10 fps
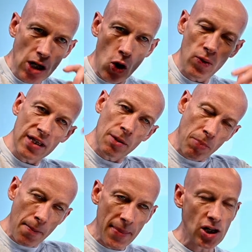only the
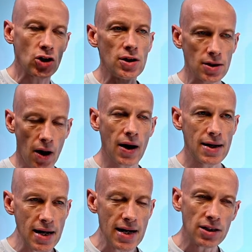permissions I
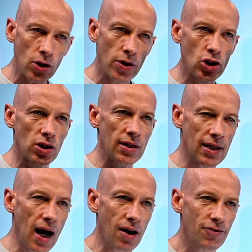need. So it's just
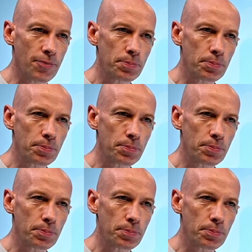enough.